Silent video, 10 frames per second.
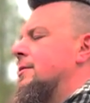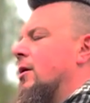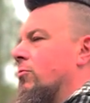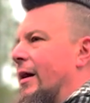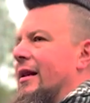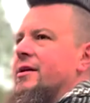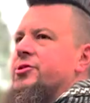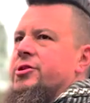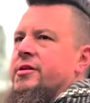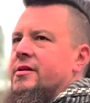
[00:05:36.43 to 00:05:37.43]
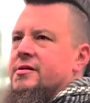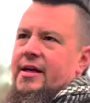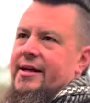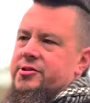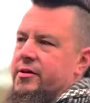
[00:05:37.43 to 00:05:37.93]
relish. It's
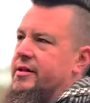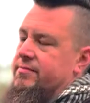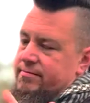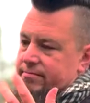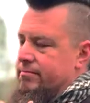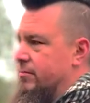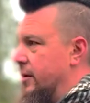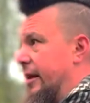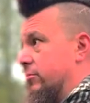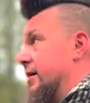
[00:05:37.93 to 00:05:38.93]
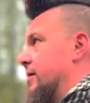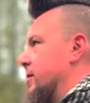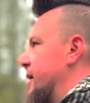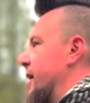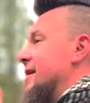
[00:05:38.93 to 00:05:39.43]
actually like really
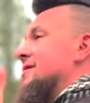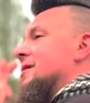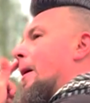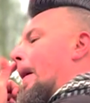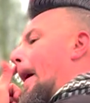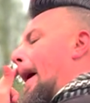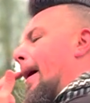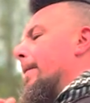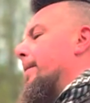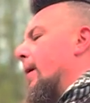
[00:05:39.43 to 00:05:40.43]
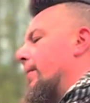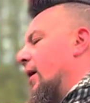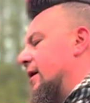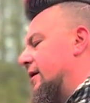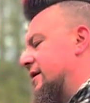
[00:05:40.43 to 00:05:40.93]
really nice.
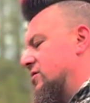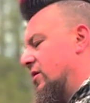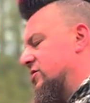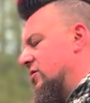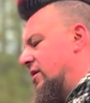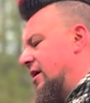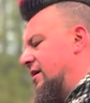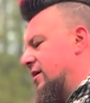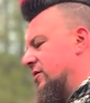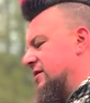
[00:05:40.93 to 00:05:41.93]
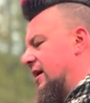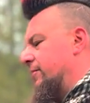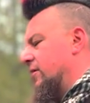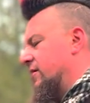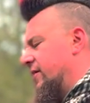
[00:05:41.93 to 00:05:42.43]
But it's also another
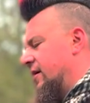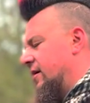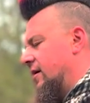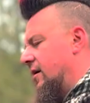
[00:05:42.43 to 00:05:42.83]
example of a